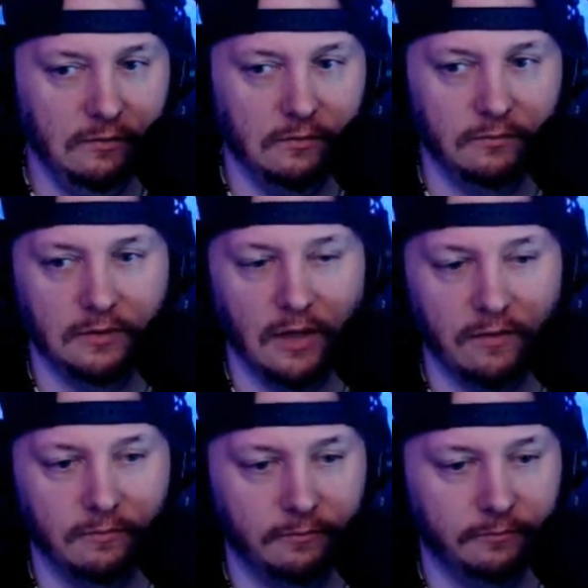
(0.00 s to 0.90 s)

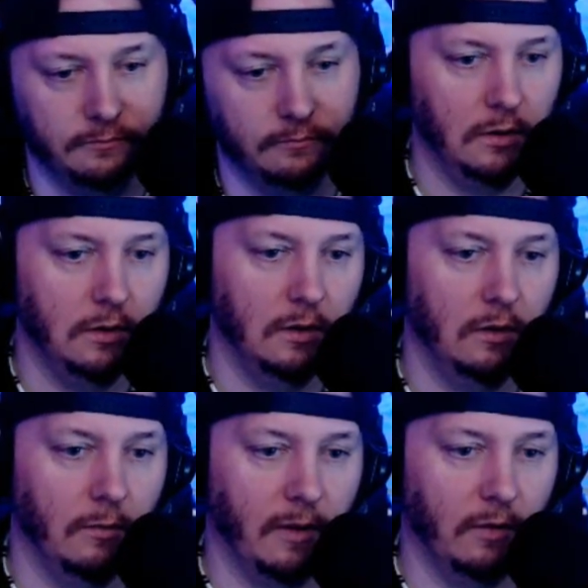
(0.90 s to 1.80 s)
Nothing.
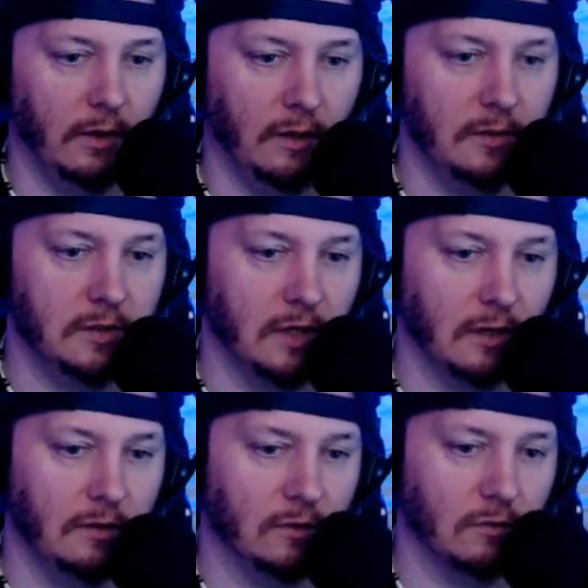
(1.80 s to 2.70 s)
Am I really going to be stuck in
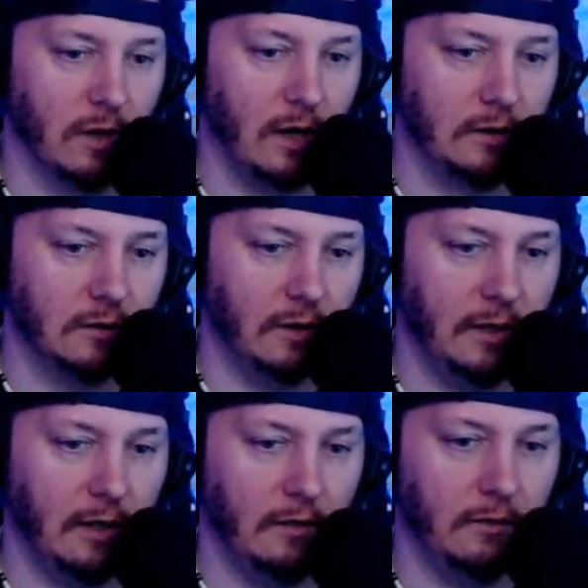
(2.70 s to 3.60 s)
these rocks right now?